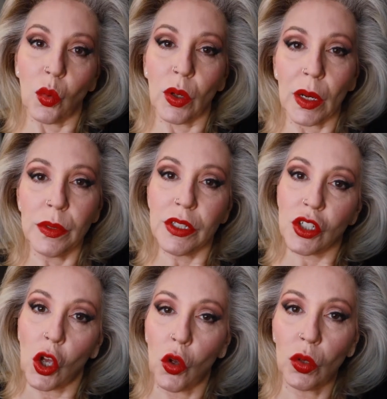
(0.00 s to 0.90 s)
what I was
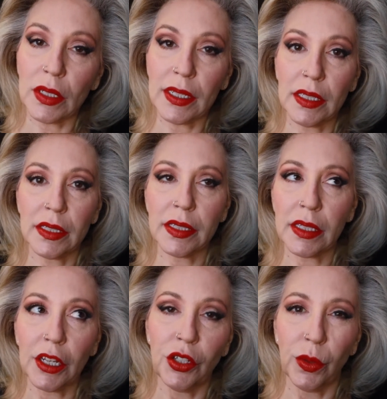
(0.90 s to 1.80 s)
told is
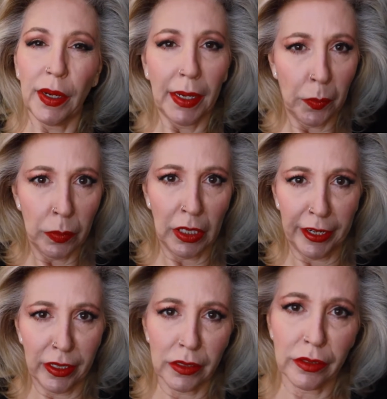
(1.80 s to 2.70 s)
they do an
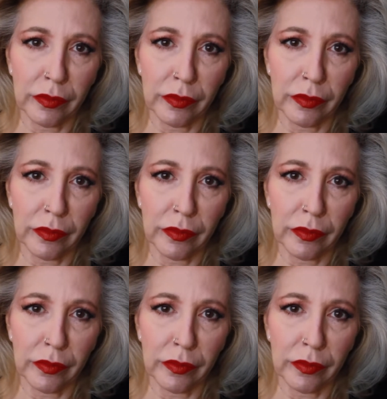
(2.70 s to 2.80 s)
implant.